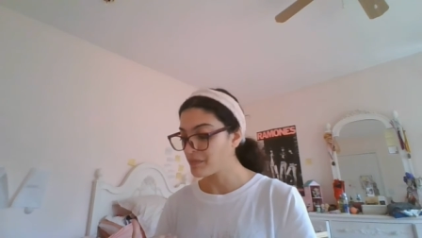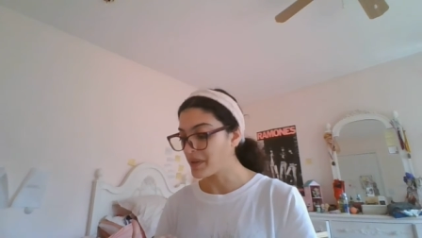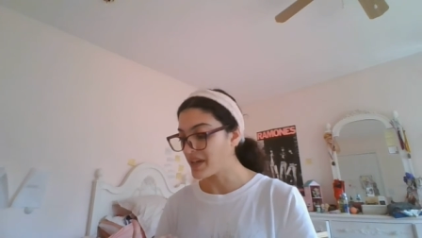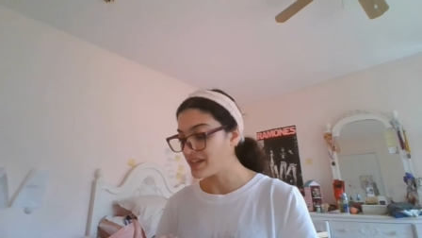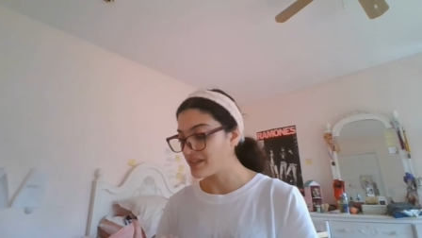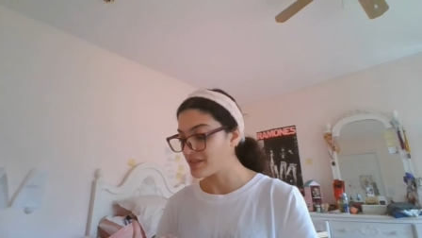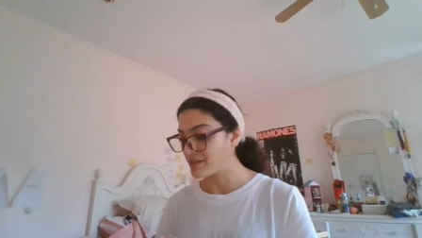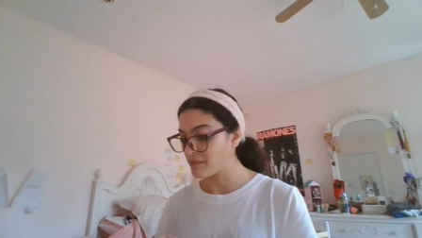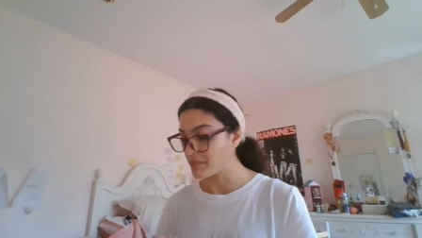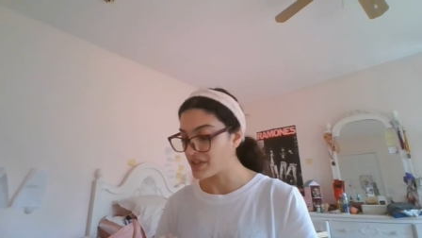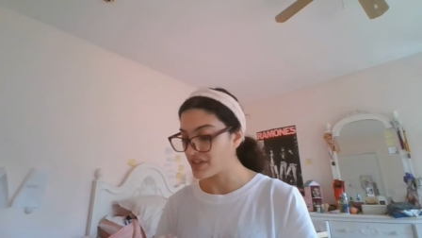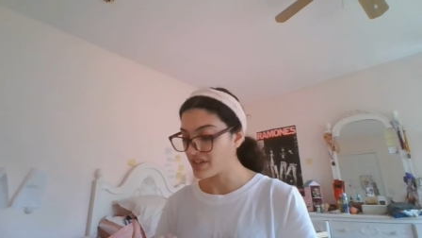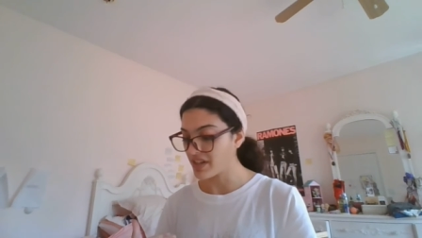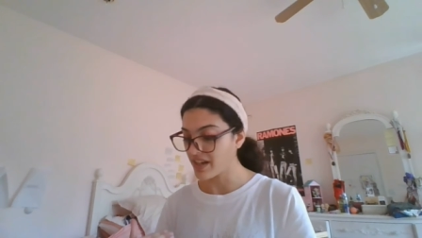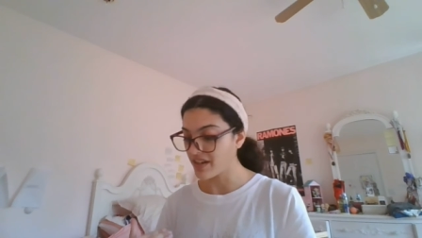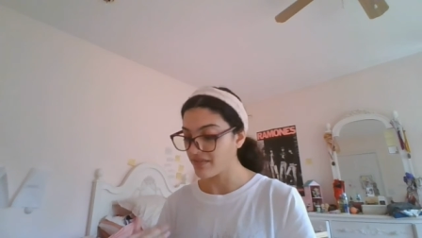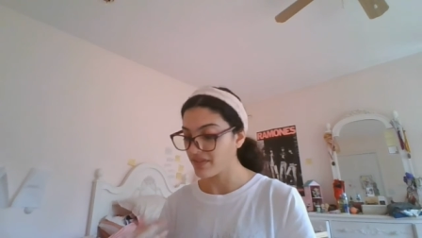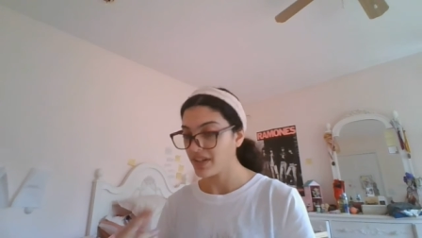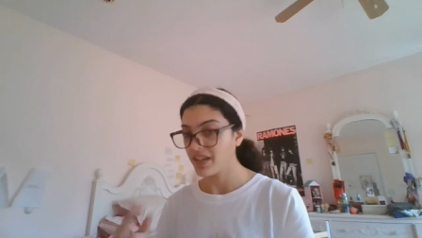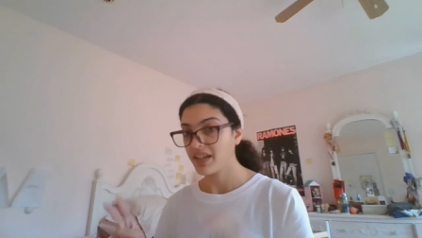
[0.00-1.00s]
spice is meant to
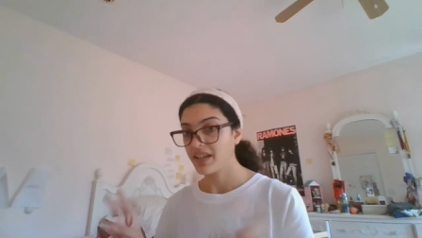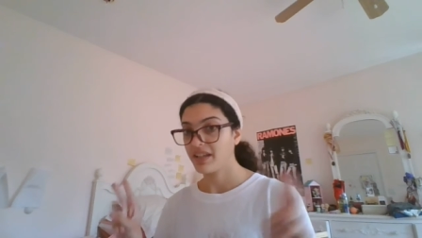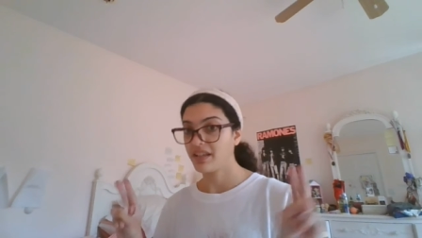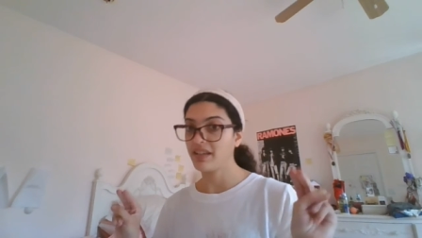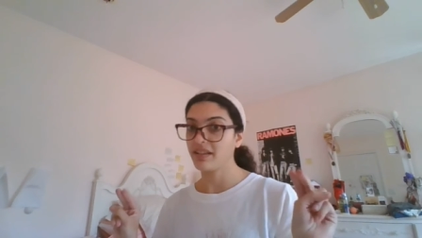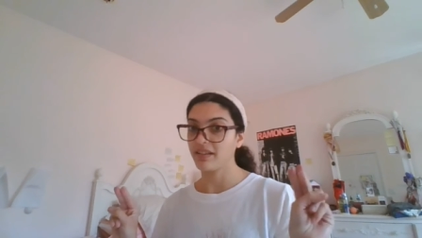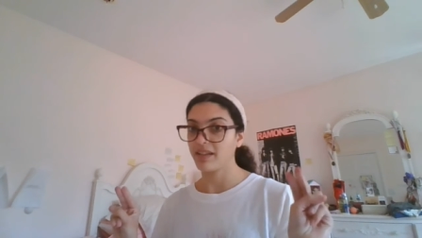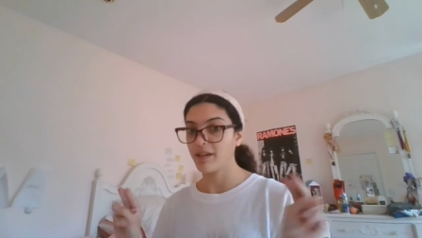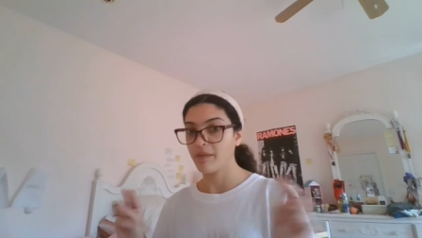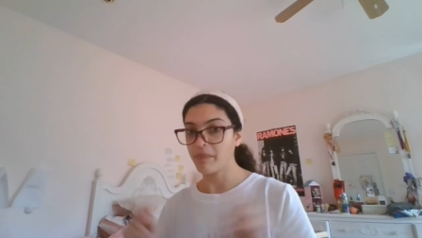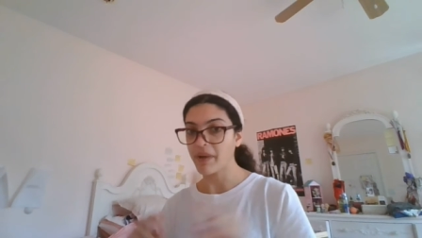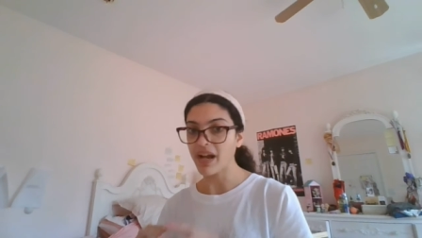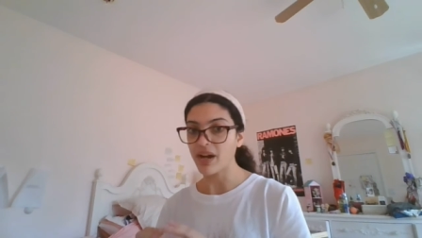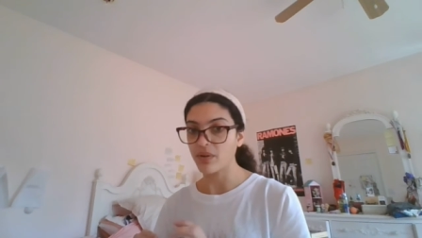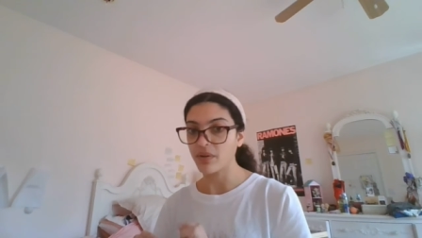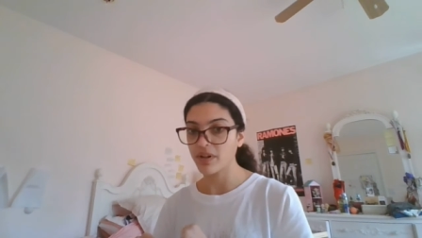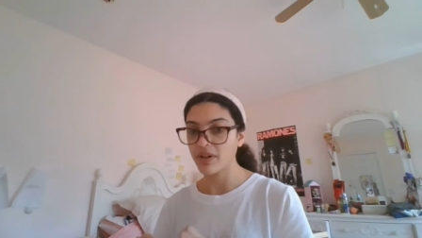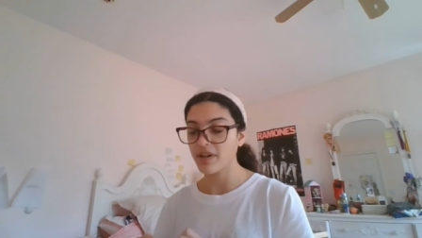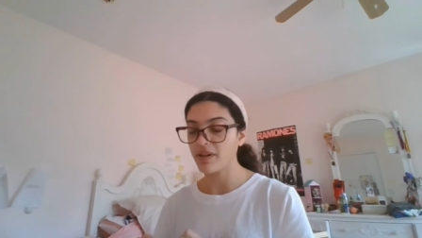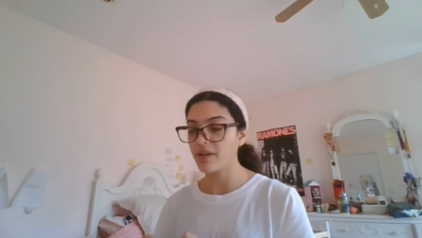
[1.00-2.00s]
have healing
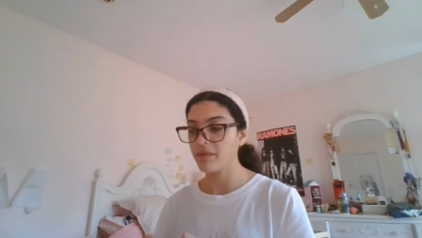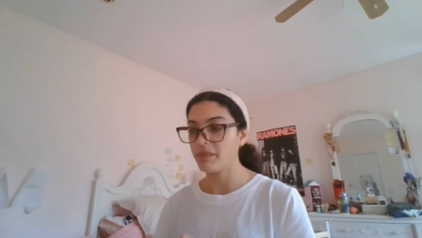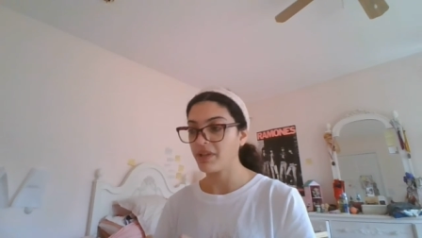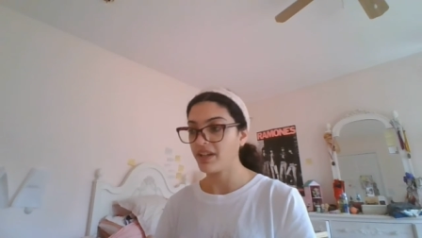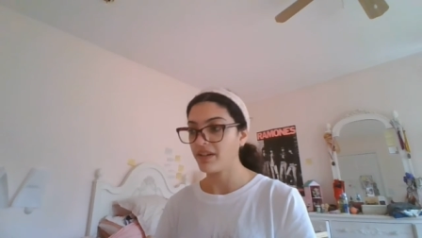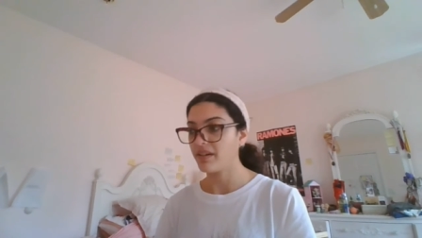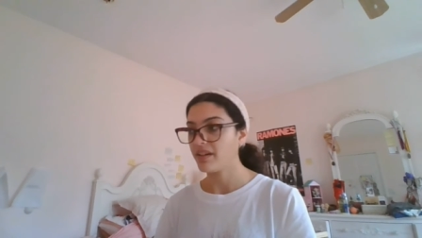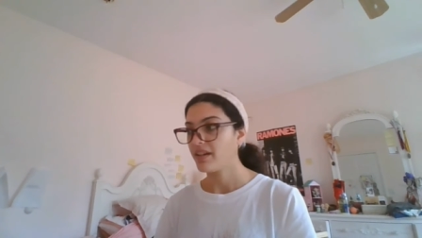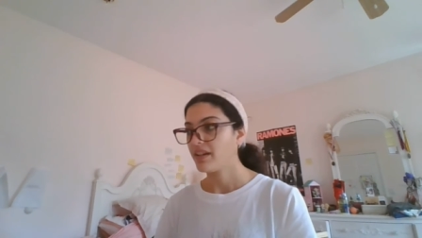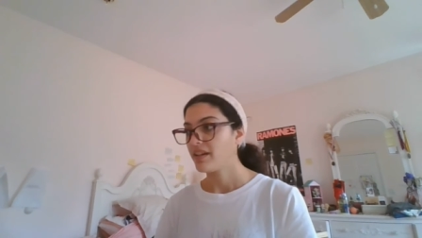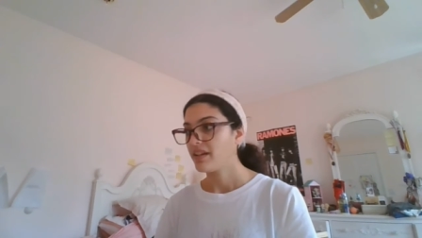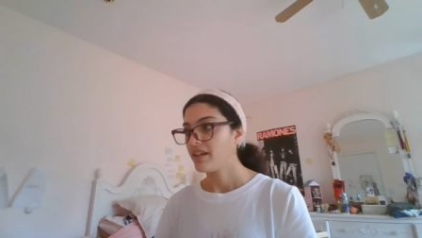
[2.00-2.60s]
power. I mean,